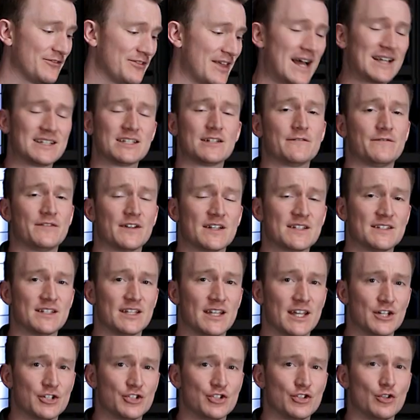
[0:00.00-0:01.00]
if that didn't fix
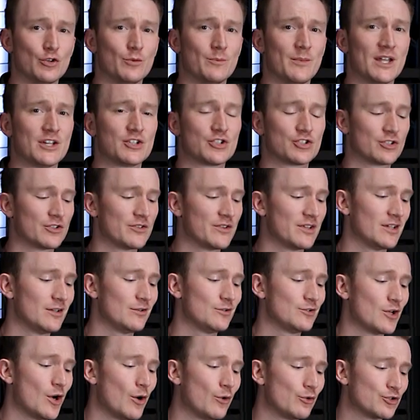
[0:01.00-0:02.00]
the issue, make sure that
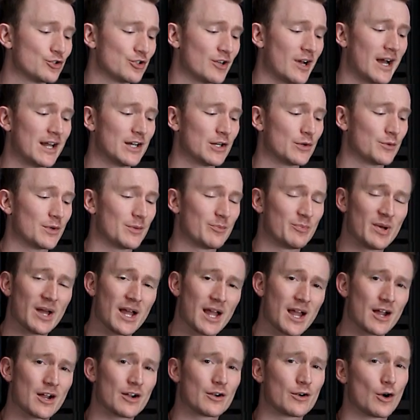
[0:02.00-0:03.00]
you don't try to
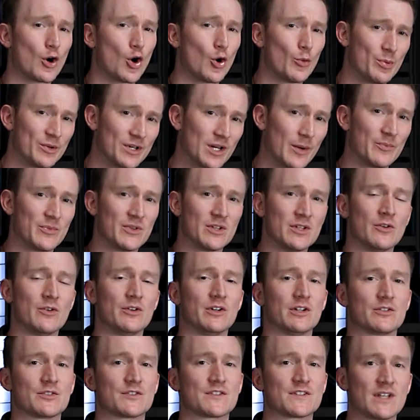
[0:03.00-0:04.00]
repair or open up the
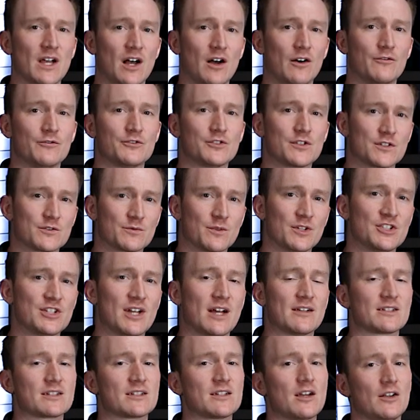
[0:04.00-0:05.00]
unit yourself. Just reach
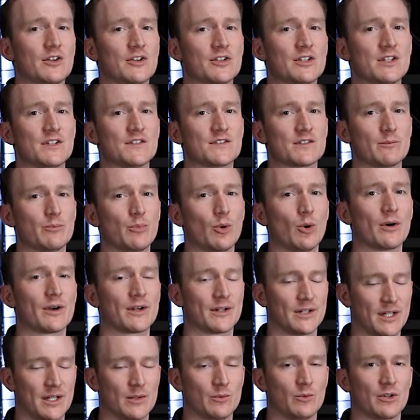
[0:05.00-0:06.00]
out to ColorKey
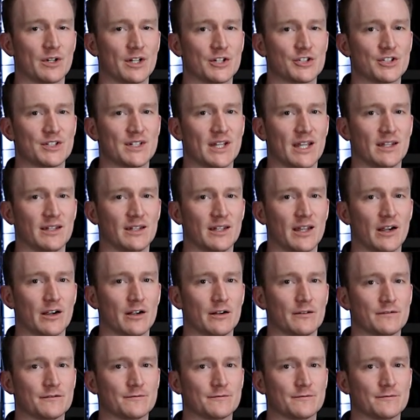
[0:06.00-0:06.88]
support and we'll get you taken care